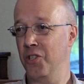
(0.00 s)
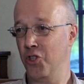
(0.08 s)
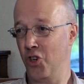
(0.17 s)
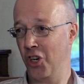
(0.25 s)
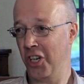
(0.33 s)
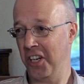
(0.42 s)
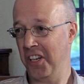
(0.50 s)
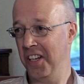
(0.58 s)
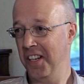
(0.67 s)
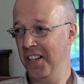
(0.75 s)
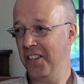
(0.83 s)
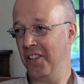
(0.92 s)
stronger
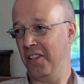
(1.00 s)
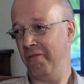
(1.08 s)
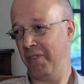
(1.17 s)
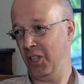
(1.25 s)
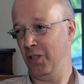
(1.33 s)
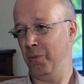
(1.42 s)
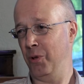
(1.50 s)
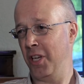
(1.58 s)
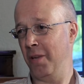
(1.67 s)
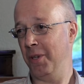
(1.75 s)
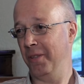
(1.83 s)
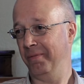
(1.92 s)
than a vulnerable
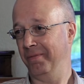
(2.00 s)
human,